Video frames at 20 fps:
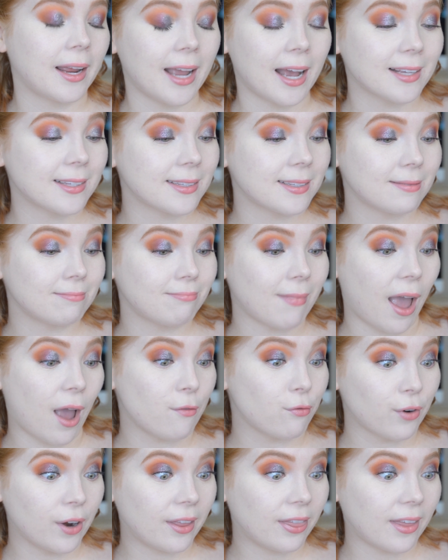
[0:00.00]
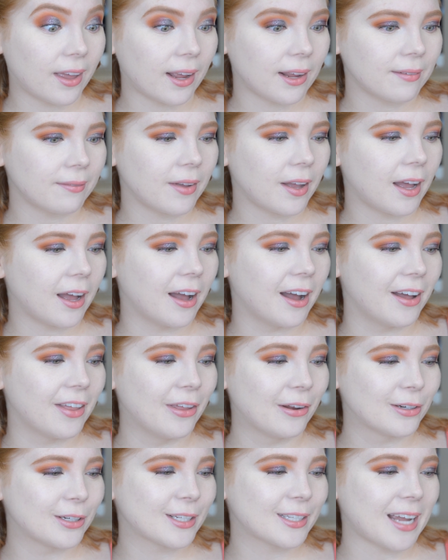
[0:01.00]
guess everything.
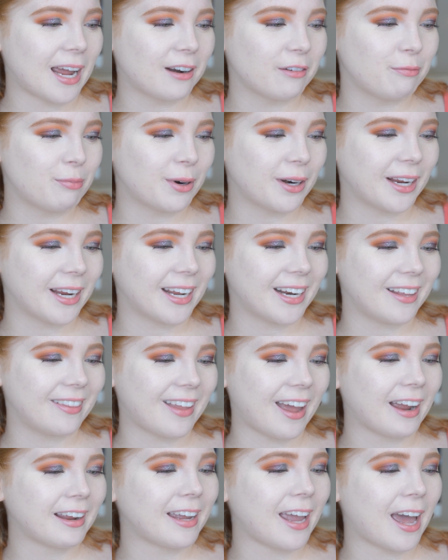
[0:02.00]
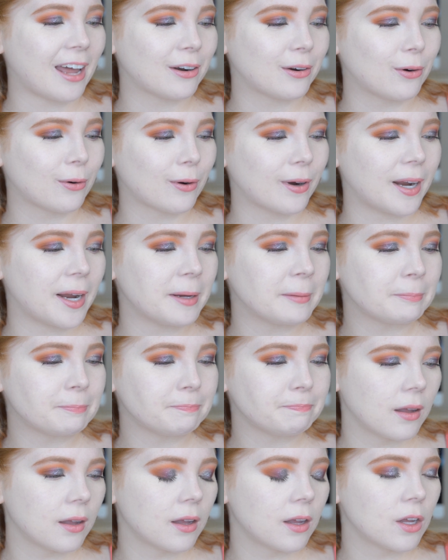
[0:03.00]
They're just kind of putting it in that category.
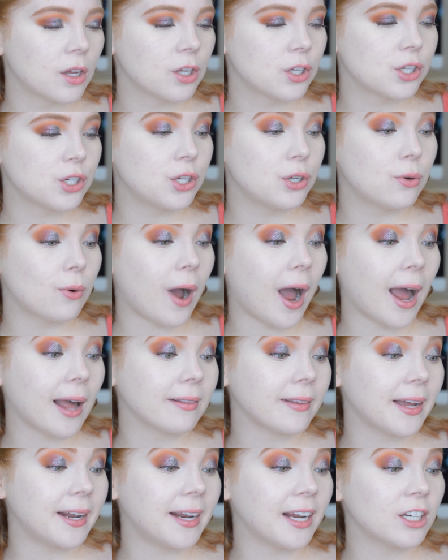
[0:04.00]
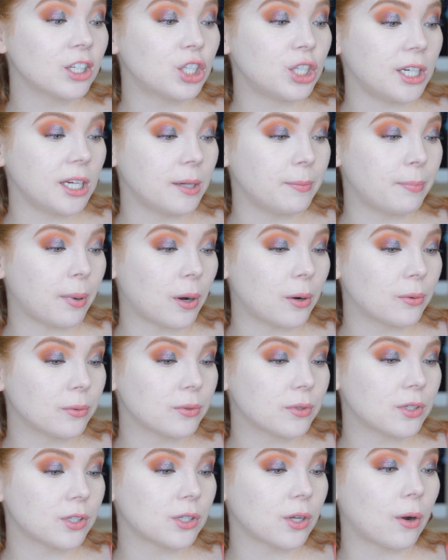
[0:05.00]
To highlighting
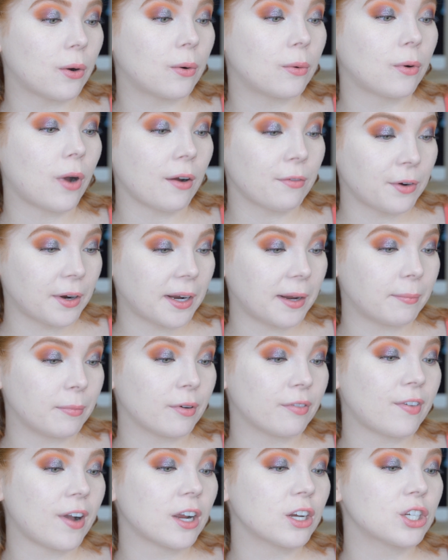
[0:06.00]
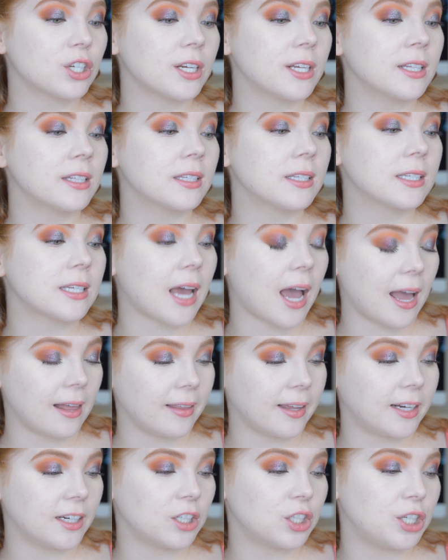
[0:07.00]
cheekbones. So covering imperfections to
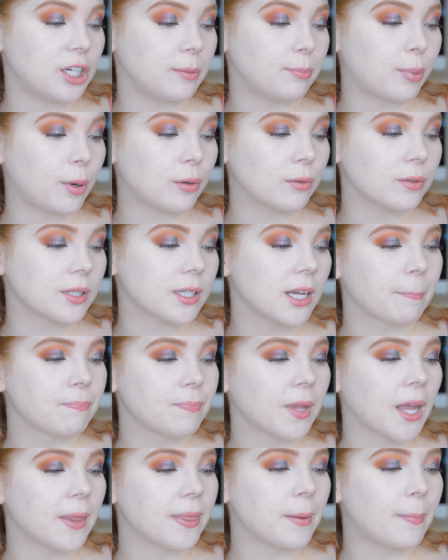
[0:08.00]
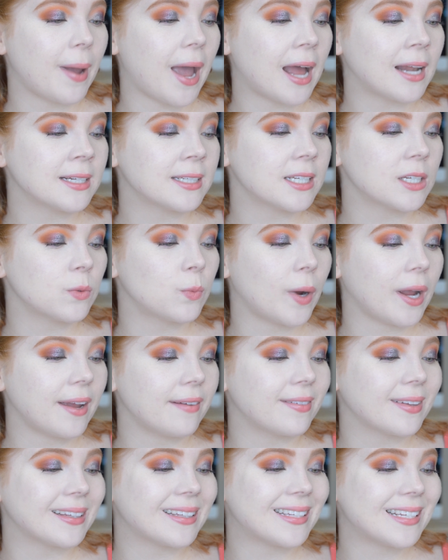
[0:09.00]
highlighting cheekbones. The patented
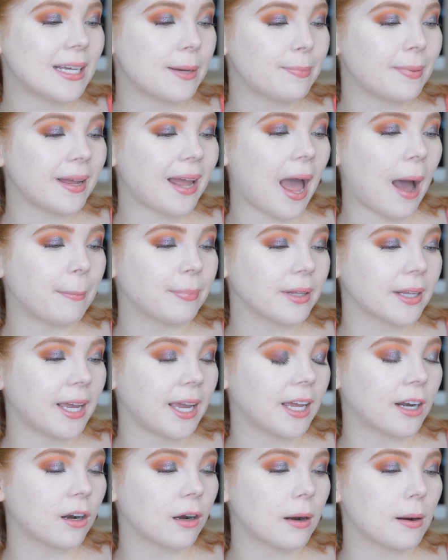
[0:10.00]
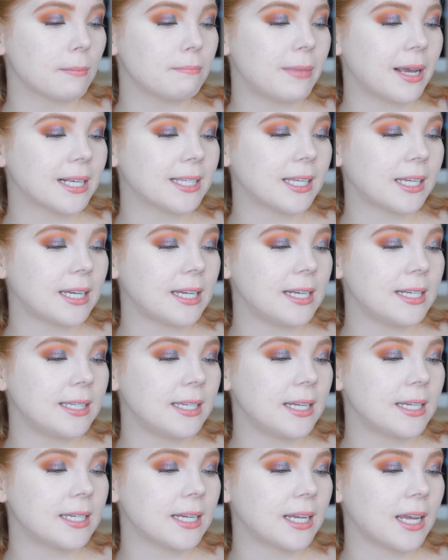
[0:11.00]
wave tip applicator makes it
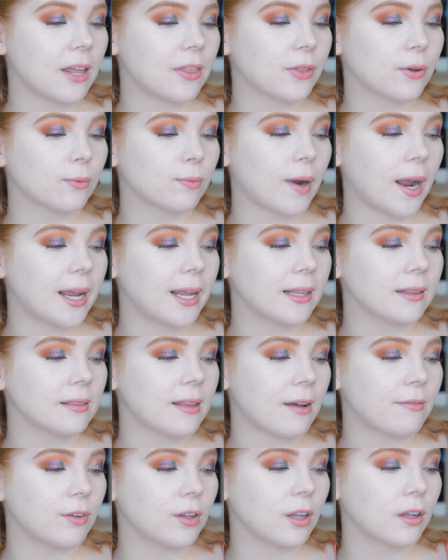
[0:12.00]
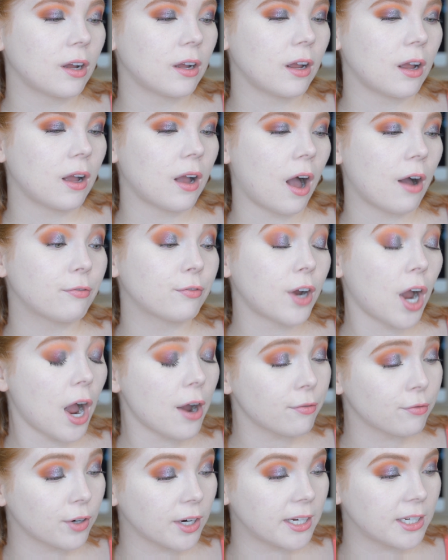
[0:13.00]
easy to get the right level of
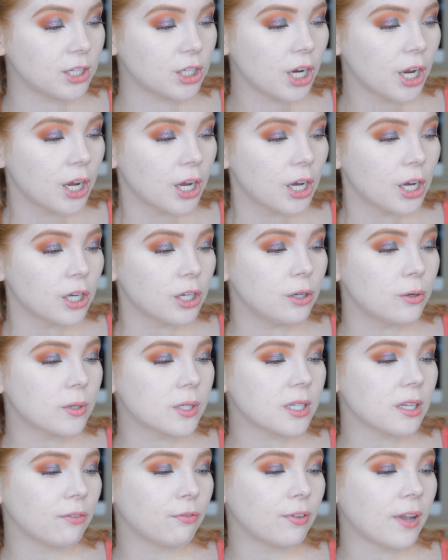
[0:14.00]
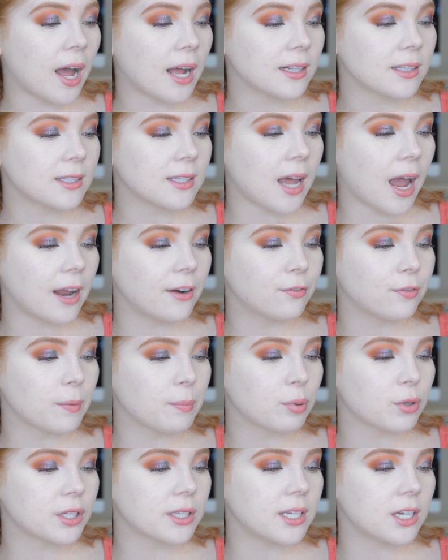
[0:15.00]
coverage. Use the flat side for
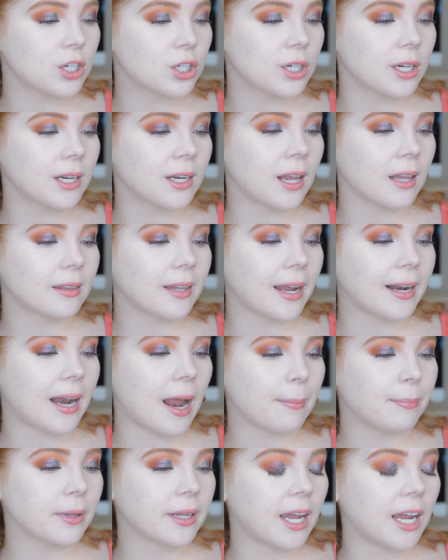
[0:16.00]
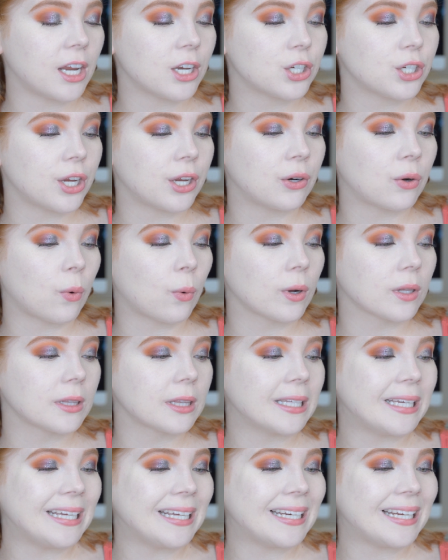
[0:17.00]
precision, light application, or
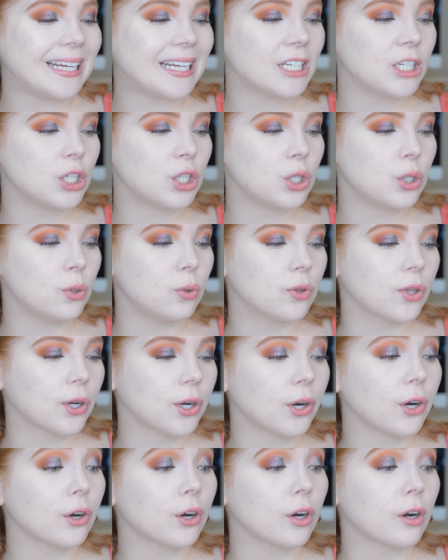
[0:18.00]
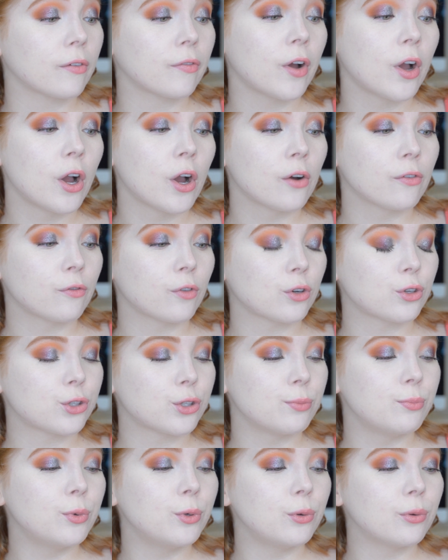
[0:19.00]
lean into the curve for
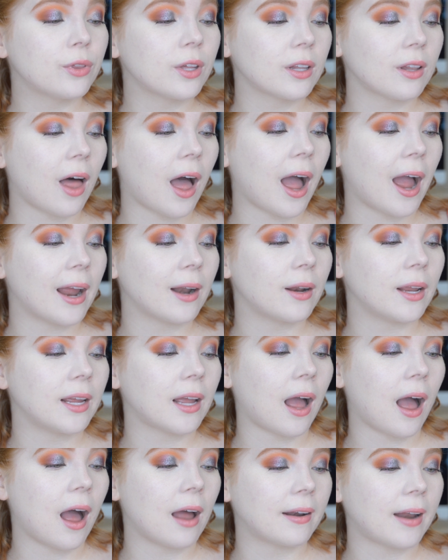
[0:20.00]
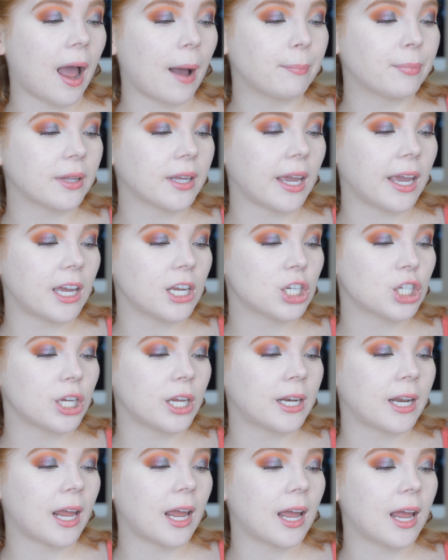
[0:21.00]
smooth glide on application